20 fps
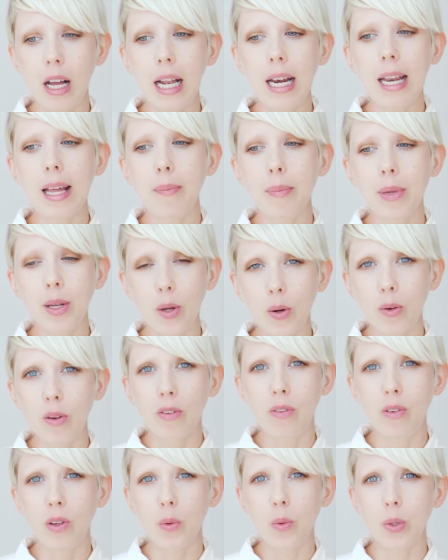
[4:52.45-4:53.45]
Let me know
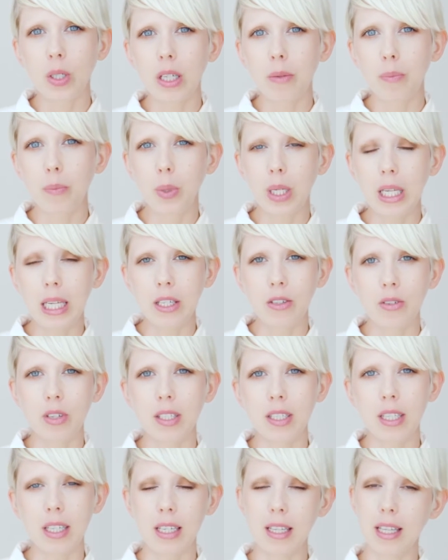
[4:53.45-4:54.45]
if you would be
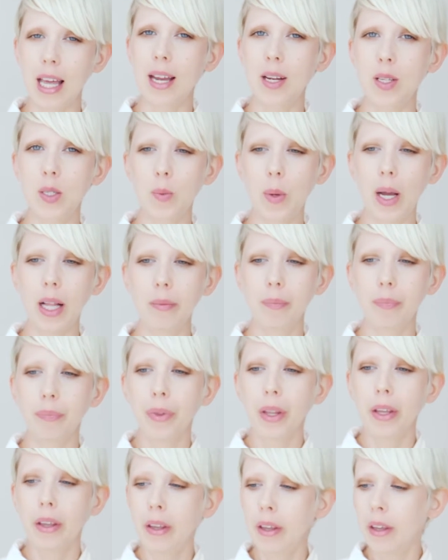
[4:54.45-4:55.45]
interested in that as well.
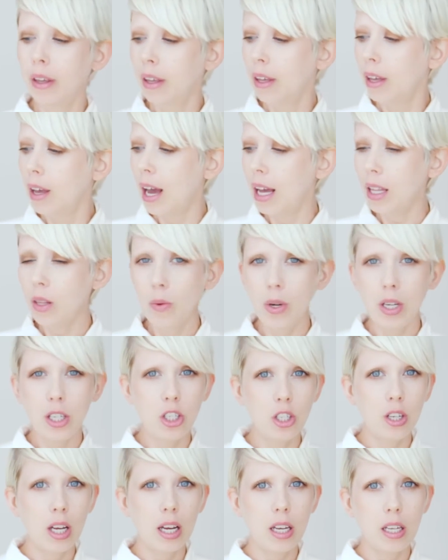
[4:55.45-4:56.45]

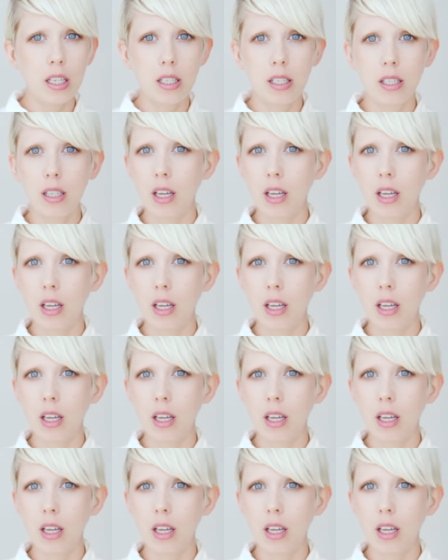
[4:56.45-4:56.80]
Otherwise, you guys